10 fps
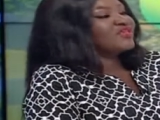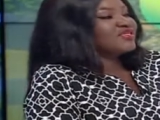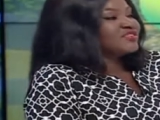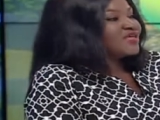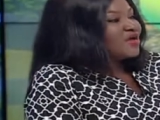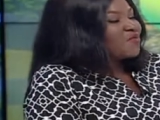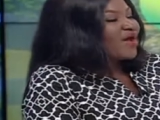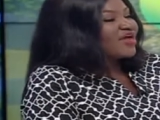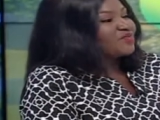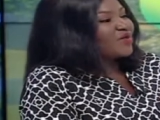this, uh,
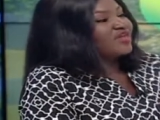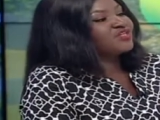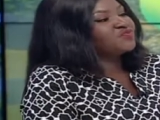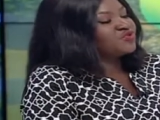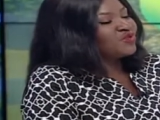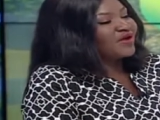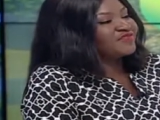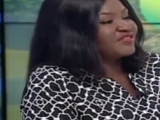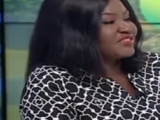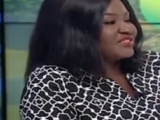why, why do you have
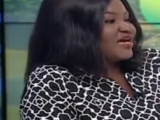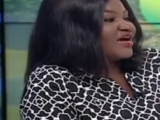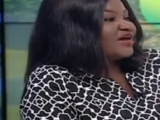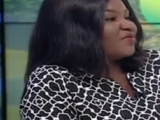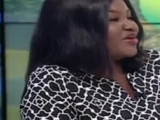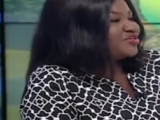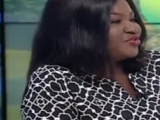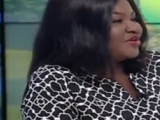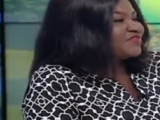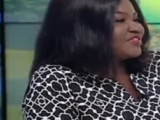the desire, why did
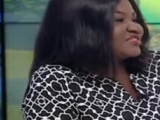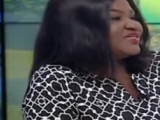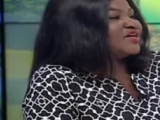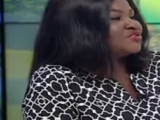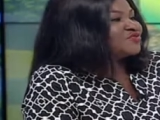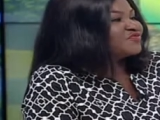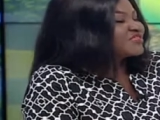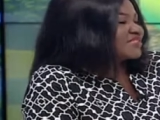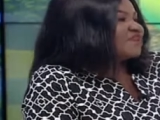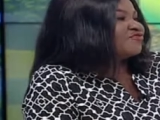you have the desire to even
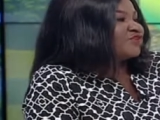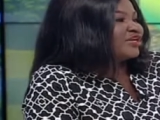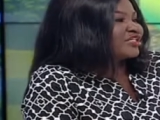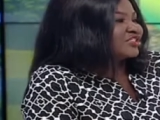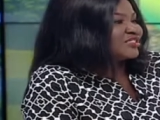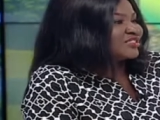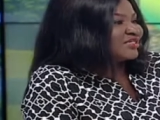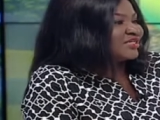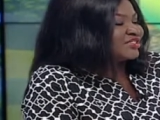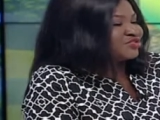stand for elections in
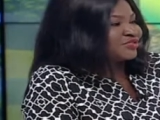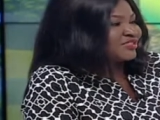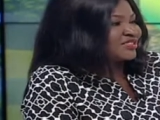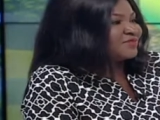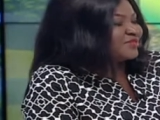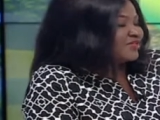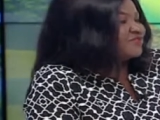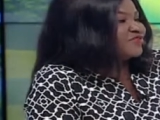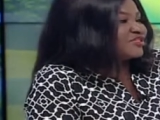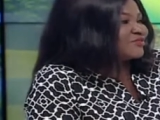the district assembly in the
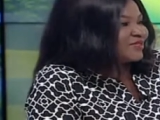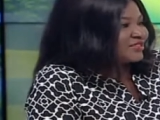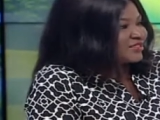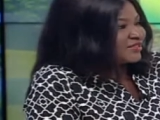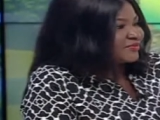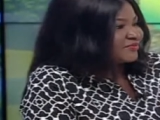first place?